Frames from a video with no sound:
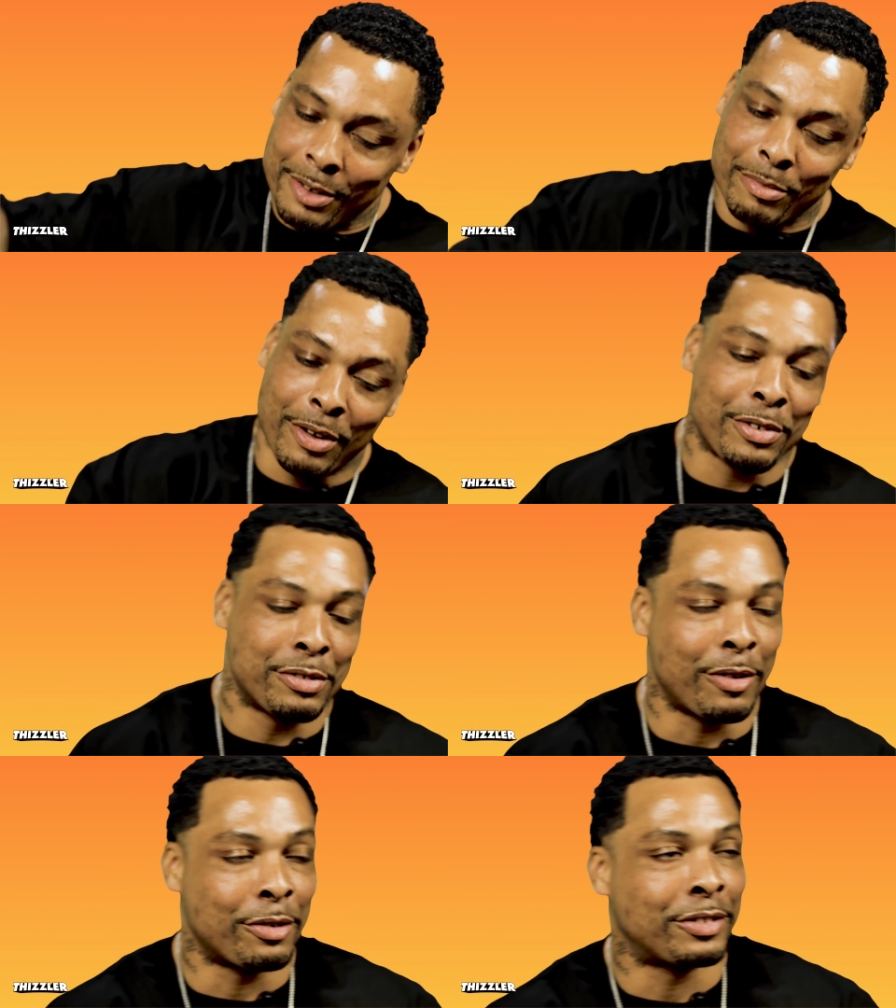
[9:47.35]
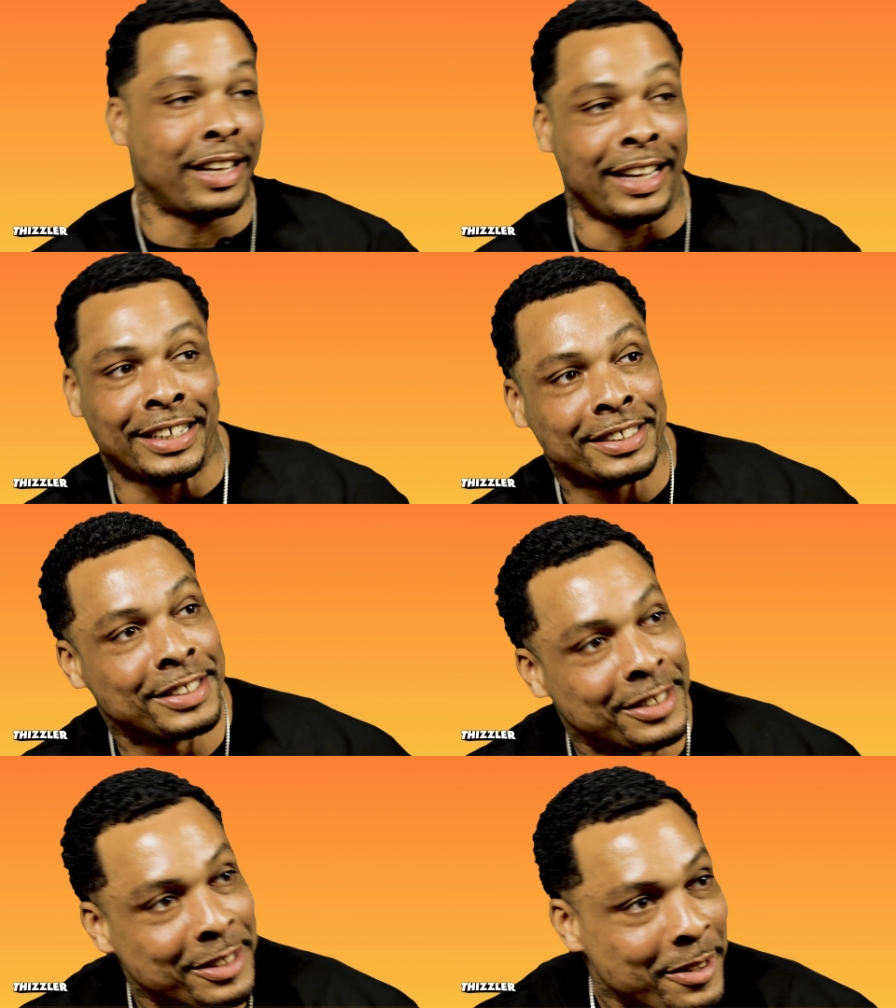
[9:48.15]
But we smoked these.
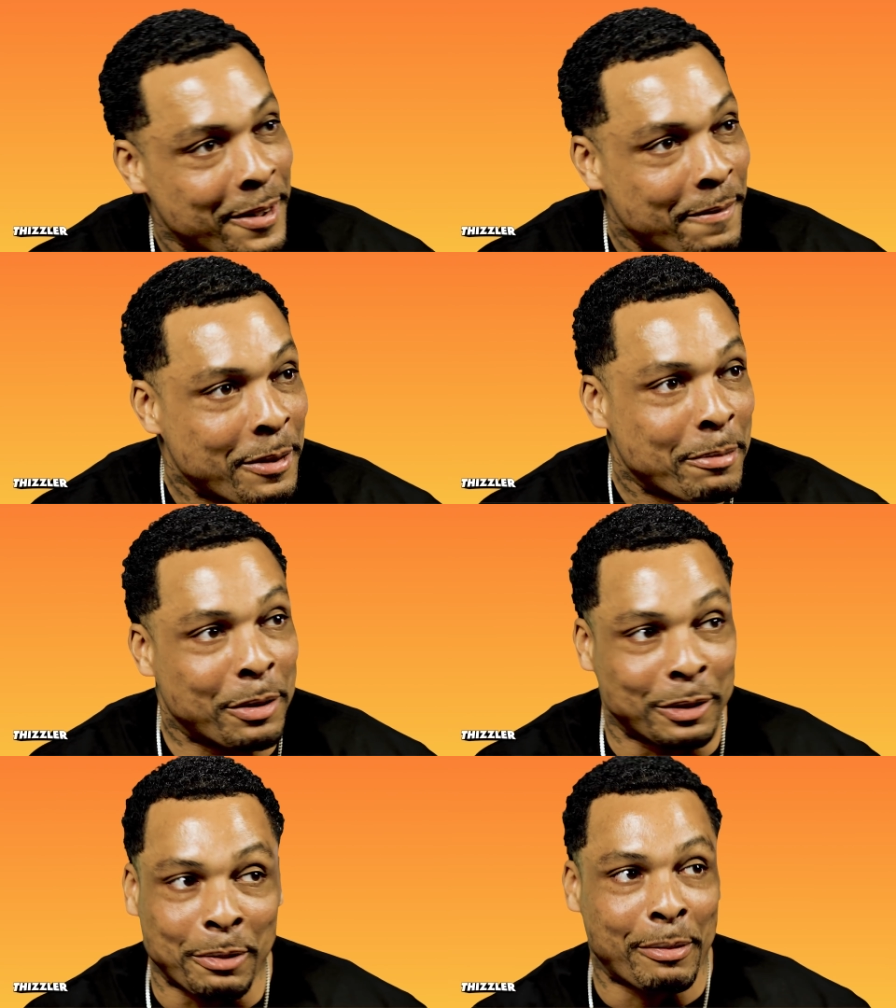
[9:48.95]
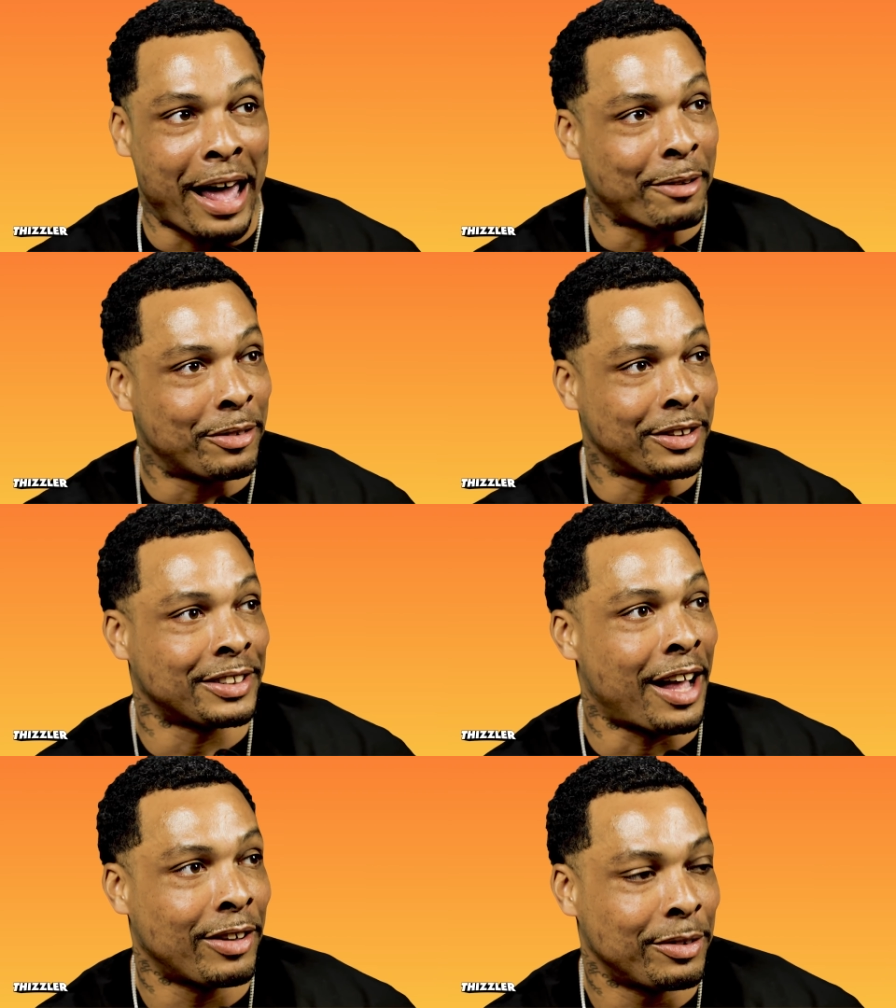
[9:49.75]
Put them backwoods out.